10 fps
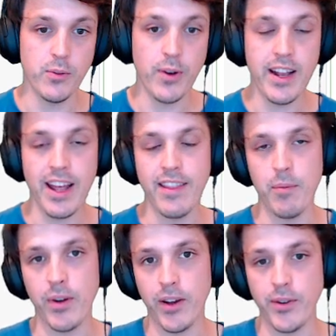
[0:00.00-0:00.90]
right? And
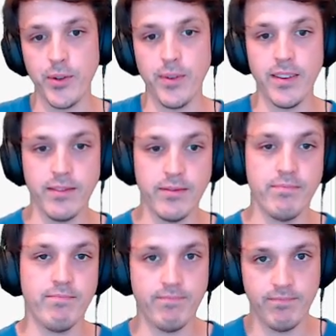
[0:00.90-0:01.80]
then we're going to
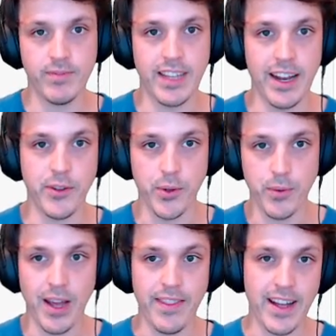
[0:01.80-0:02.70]
get it
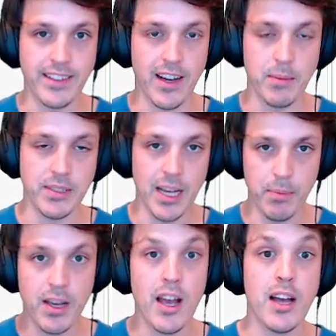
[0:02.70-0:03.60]
to, at that time step,